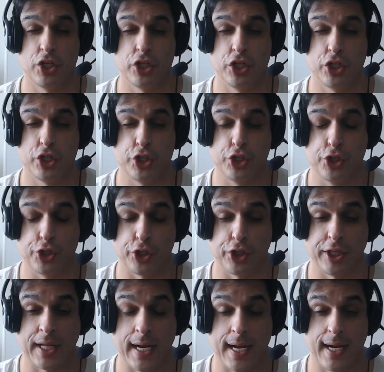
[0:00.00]

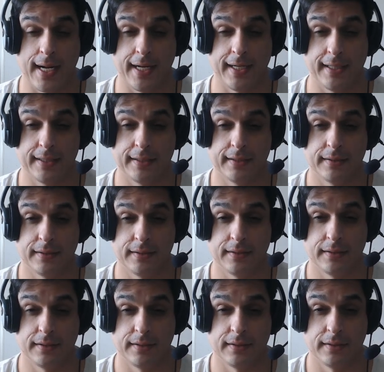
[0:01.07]
July.
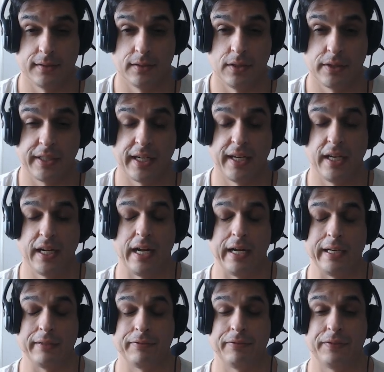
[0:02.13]
Okay,
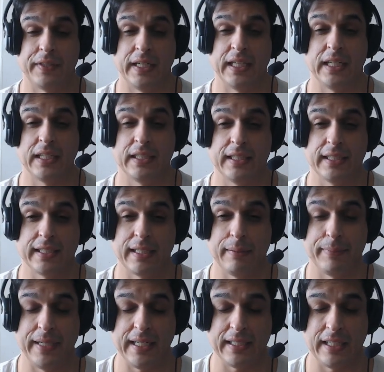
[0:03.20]
I finally get
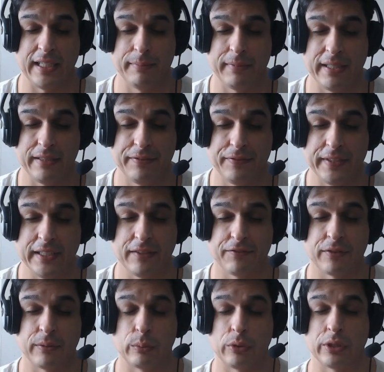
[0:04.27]
back on my feet
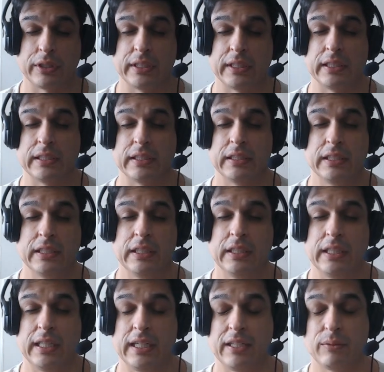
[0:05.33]
from working,
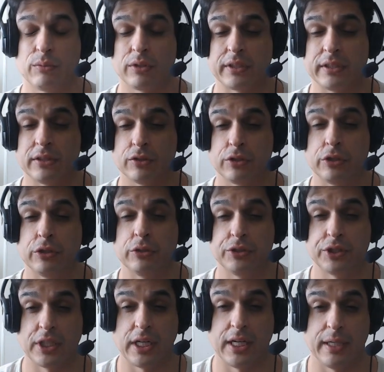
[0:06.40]
and I'm working two
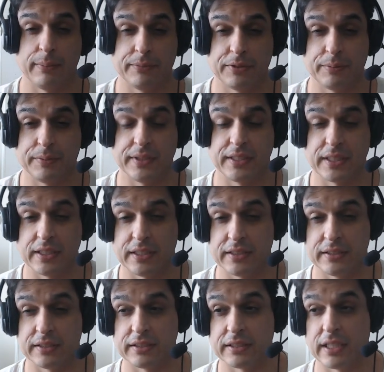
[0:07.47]
jobs
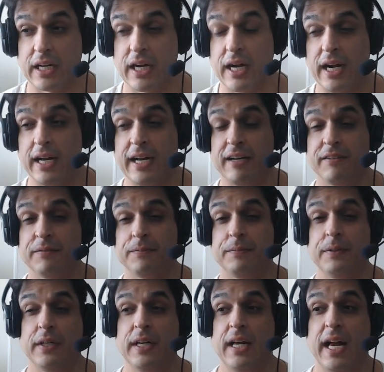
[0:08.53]
because I have
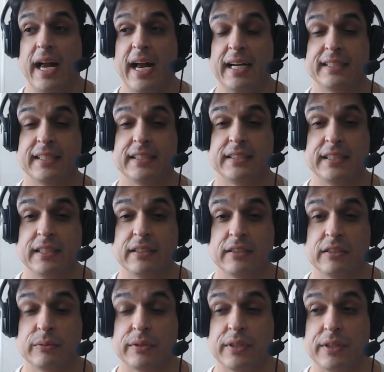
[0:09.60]
had to
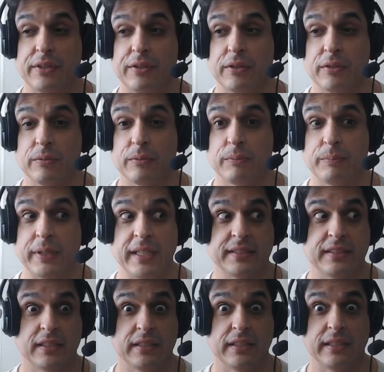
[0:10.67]
deal with
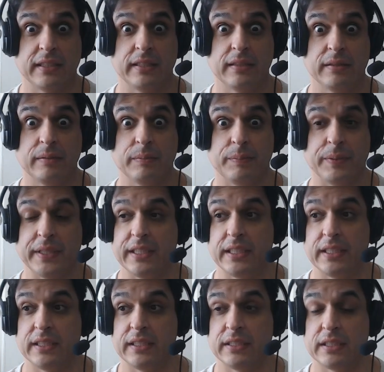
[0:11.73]
basically
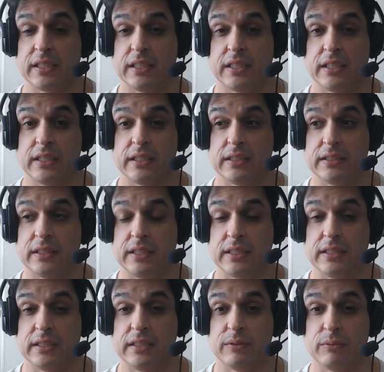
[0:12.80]
being uh,
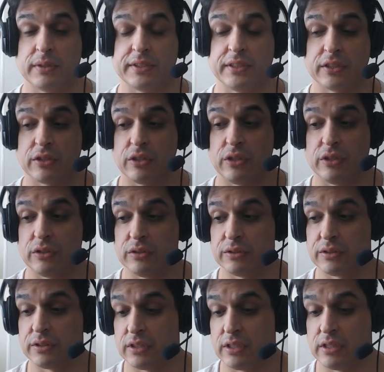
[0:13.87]
uh, what's it
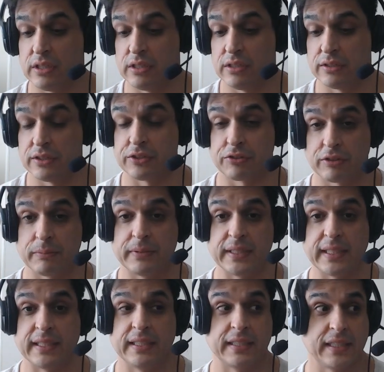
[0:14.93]
called uh,
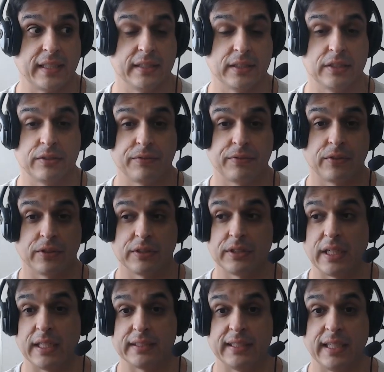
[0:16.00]
discriminated against for
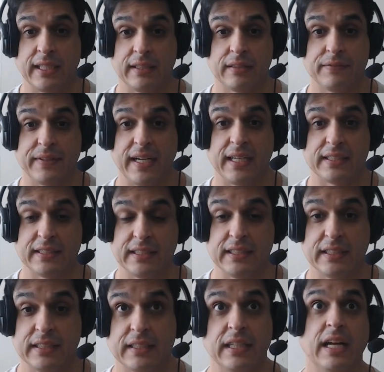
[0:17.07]
not taking the
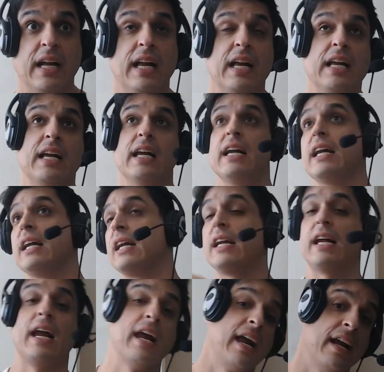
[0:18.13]
vaccine,
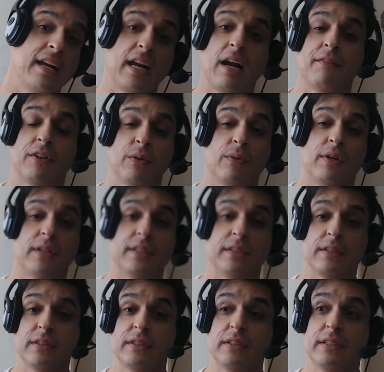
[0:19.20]
and
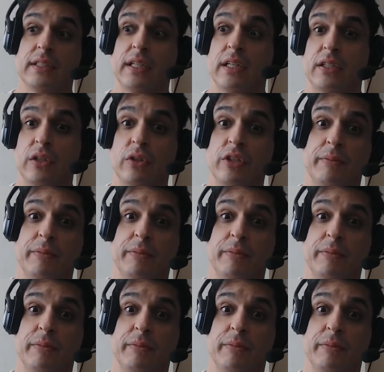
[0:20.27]
everyone, including